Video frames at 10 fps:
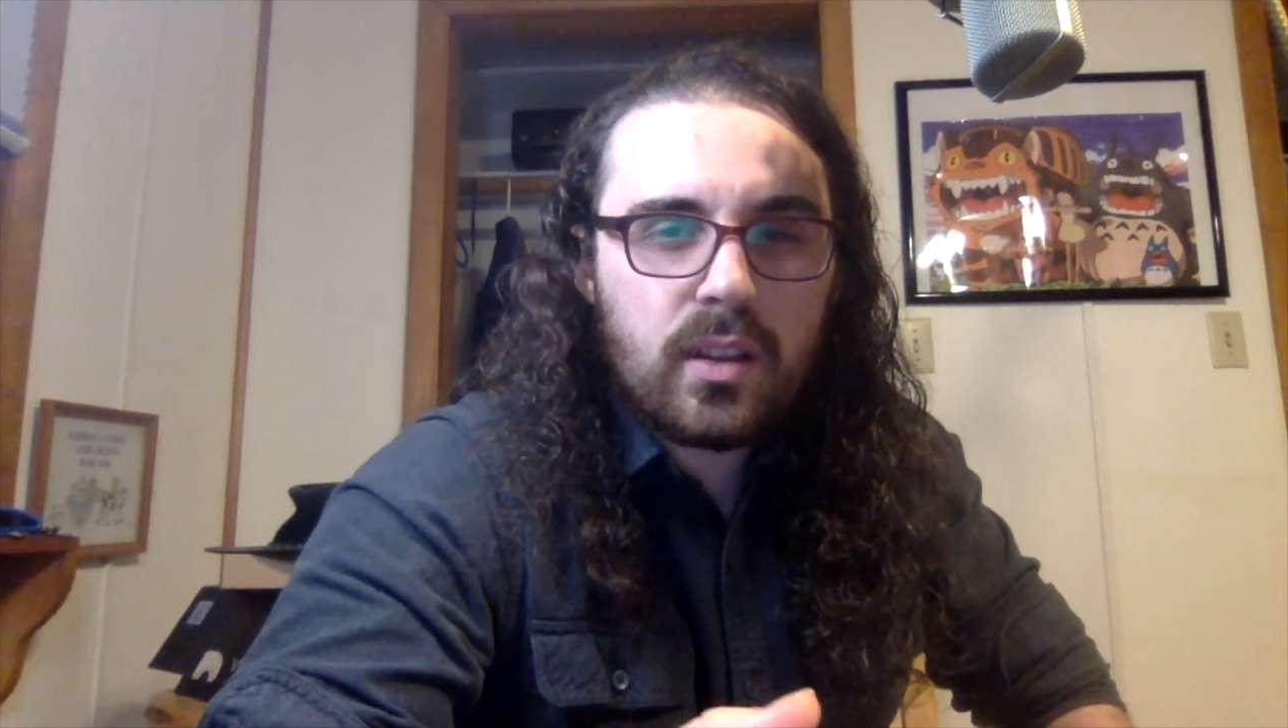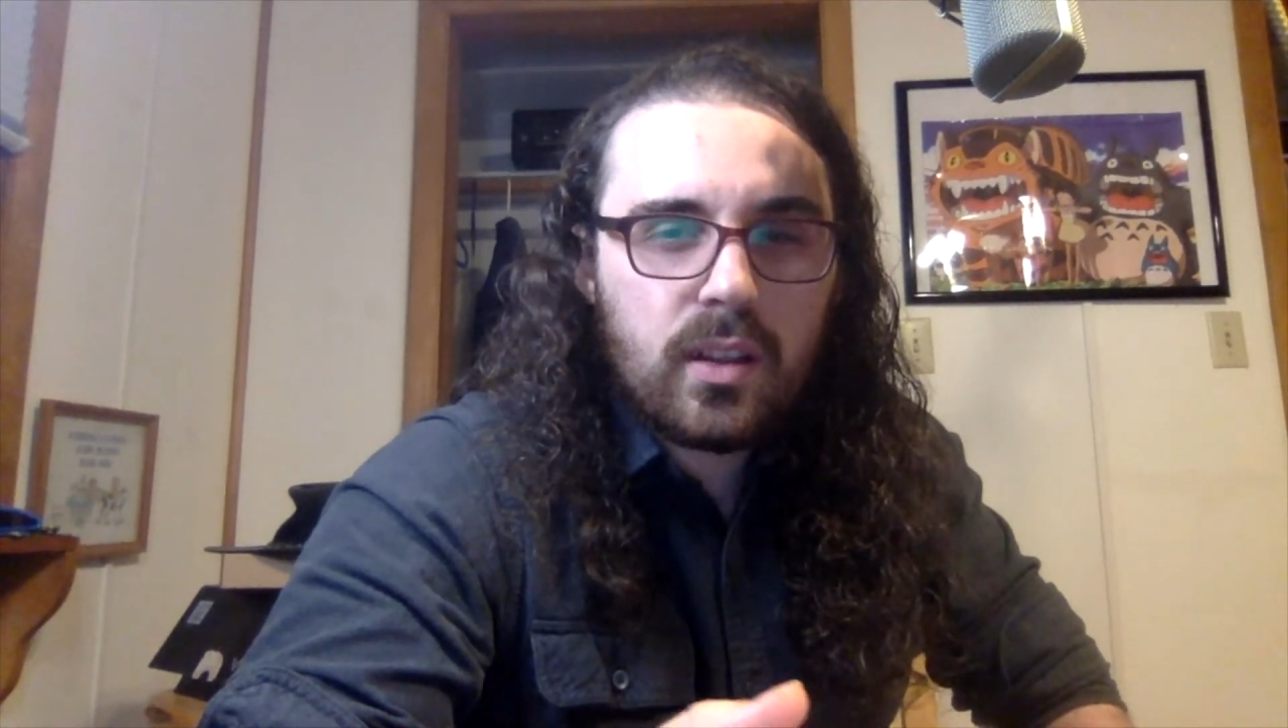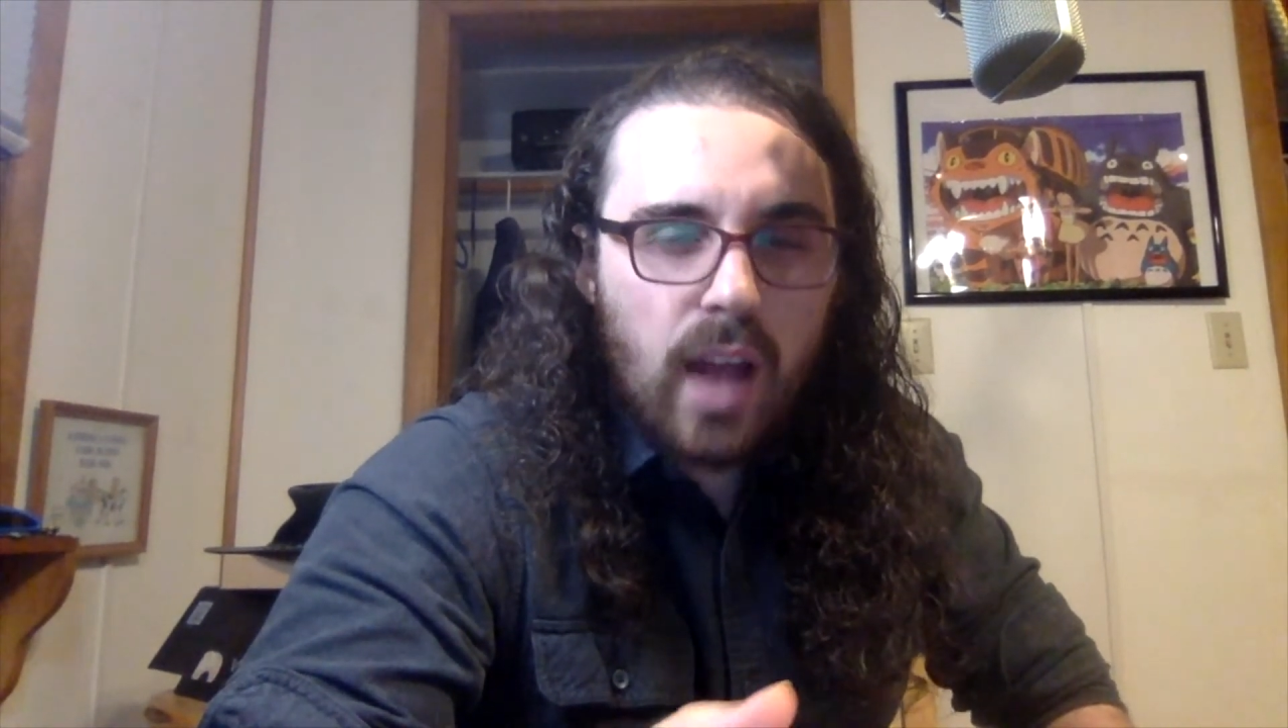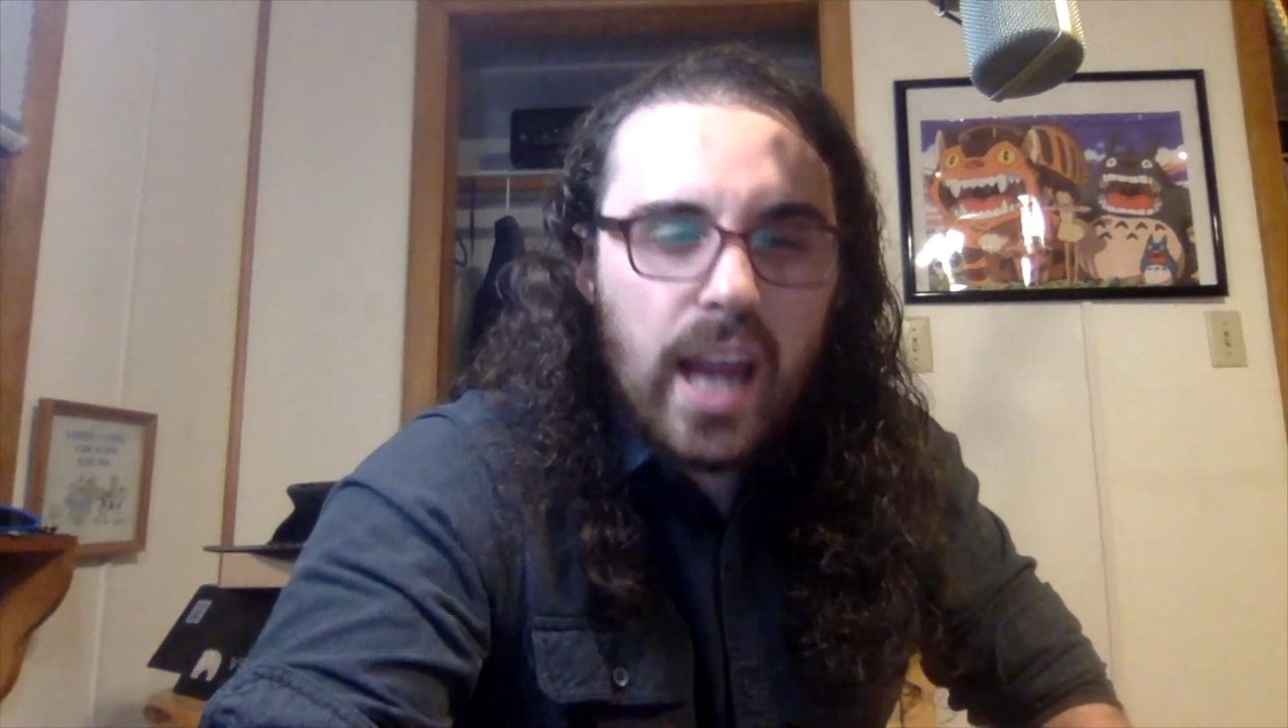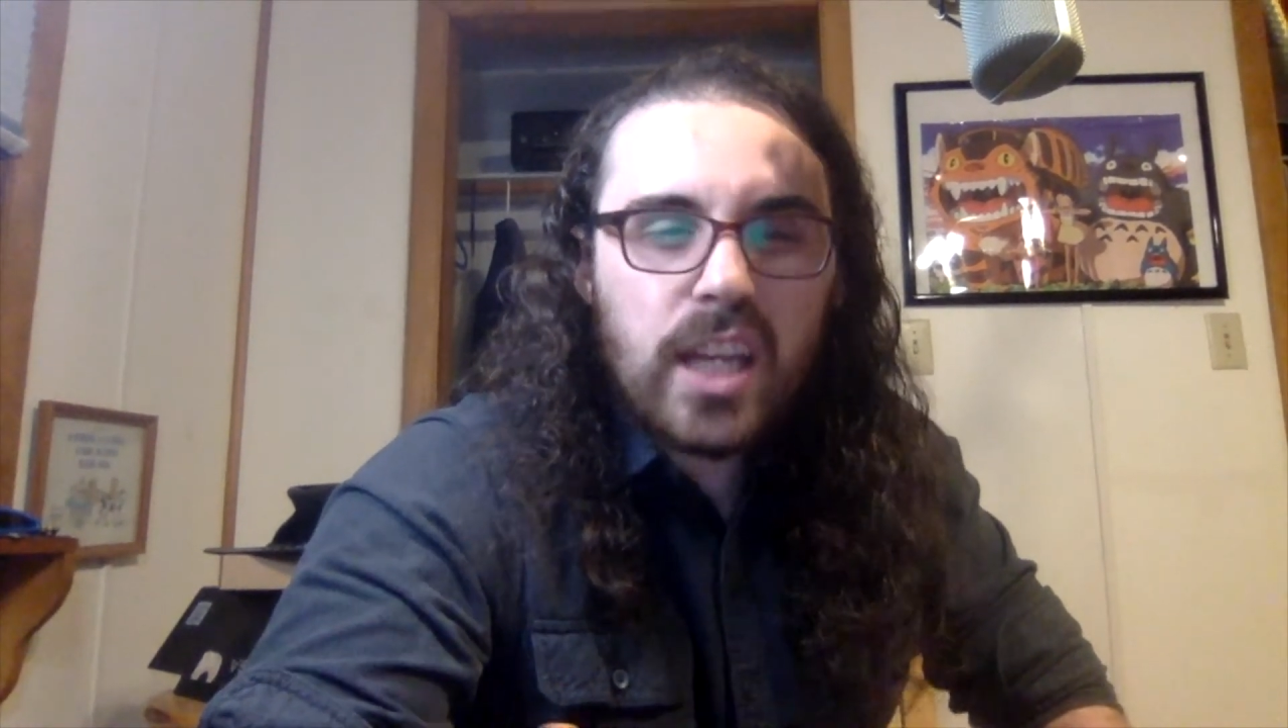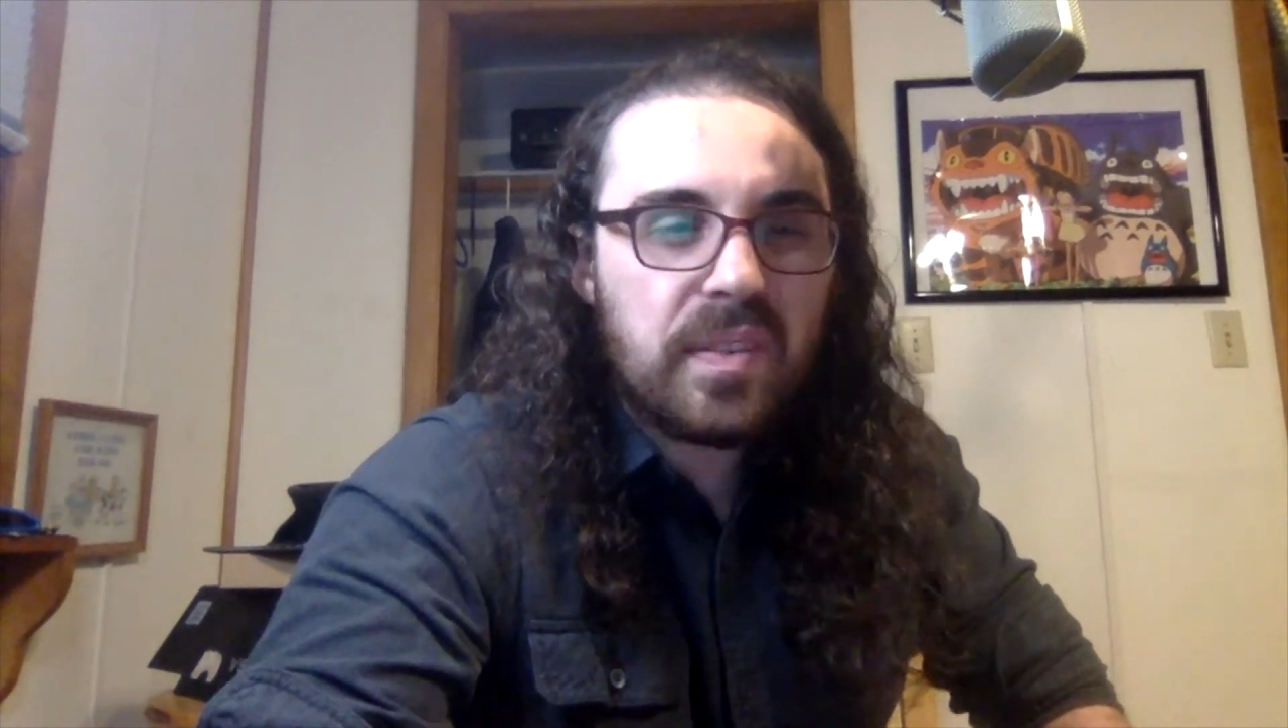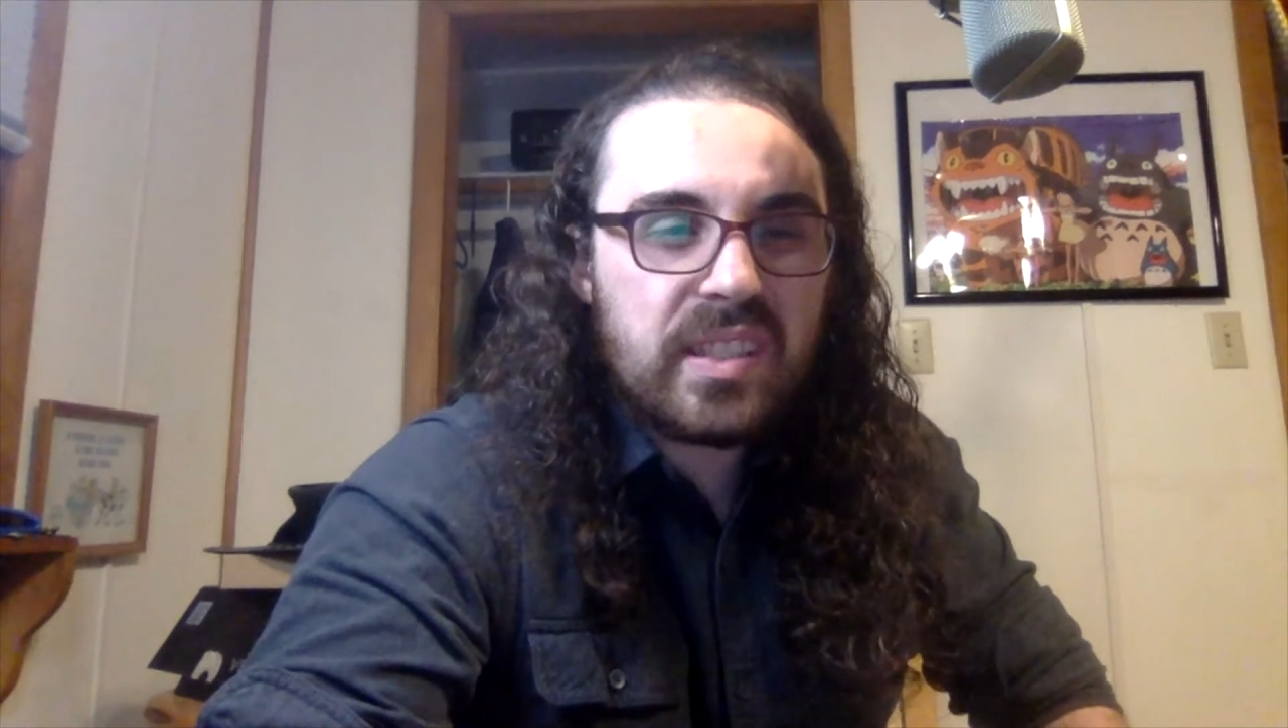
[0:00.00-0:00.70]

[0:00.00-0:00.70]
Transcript: kind of a